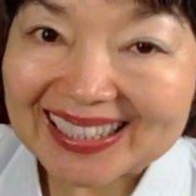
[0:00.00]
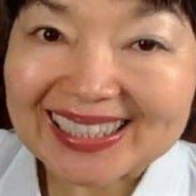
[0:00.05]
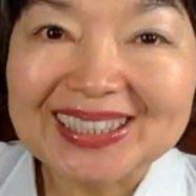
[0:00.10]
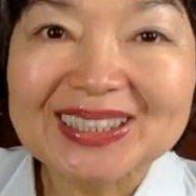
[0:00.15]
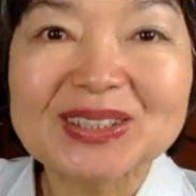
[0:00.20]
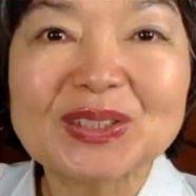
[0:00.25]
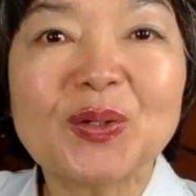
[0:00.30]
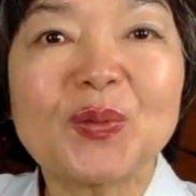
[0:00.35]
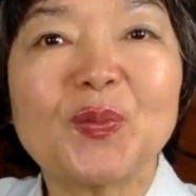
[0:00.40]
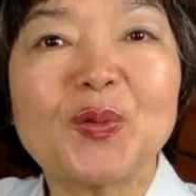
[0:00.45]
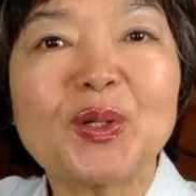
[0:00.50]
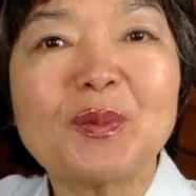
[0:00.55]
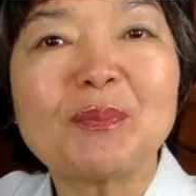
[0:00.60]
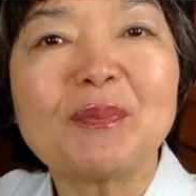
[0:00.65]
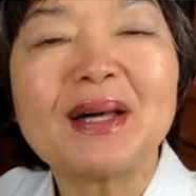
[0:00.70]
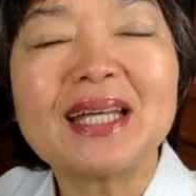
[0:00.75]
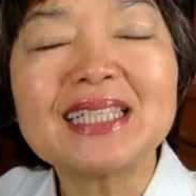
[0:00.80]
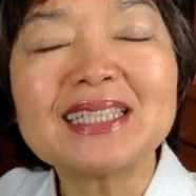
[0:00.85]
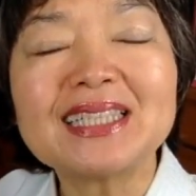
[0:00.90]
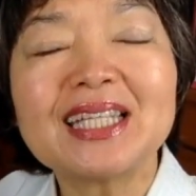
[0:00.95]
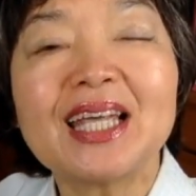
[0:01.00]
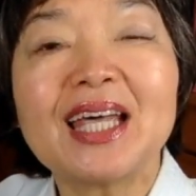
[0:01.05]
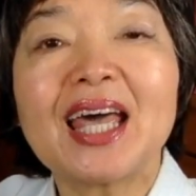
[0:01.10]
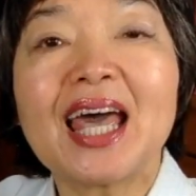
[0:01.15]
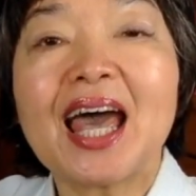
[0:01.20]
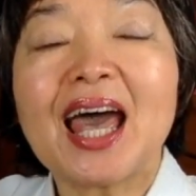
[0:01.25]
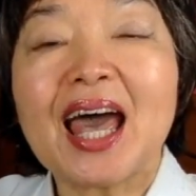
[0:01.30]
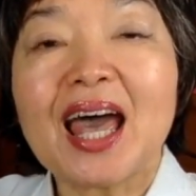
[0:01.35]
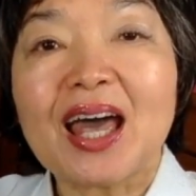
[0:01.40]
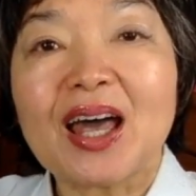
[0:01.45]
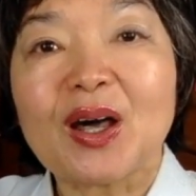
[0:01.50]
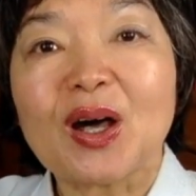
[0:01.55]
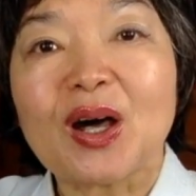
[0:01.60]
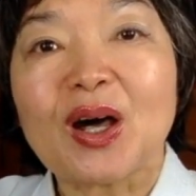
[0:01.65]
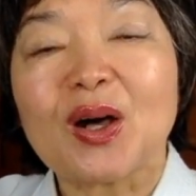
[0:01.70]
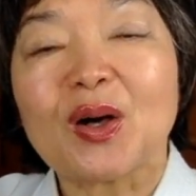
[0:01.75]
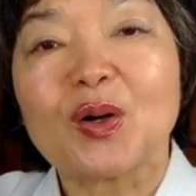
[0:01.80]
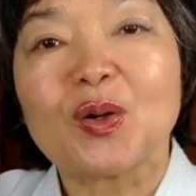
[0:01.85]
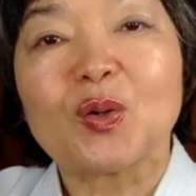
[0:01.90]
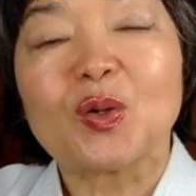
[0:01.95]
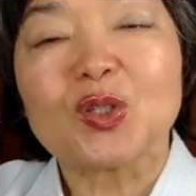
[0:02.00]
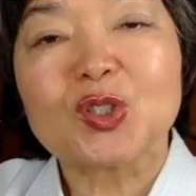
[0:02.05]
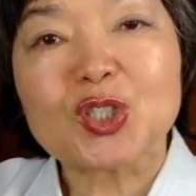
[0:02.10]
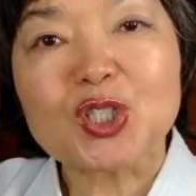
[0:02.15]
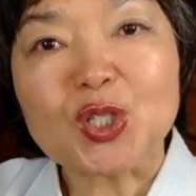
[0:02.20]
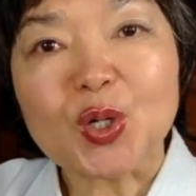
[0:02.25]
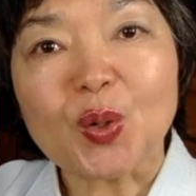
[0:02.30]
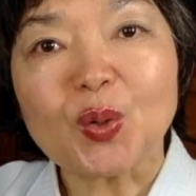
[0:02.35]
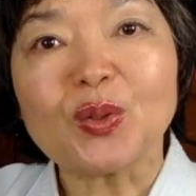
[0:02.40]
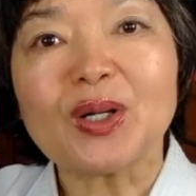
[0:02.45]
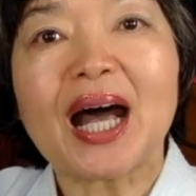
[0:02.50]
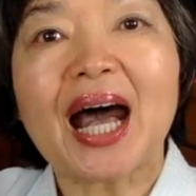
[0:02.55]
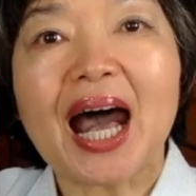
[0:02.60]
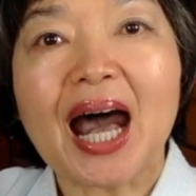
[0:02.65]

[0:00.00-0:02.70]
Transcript: So we must show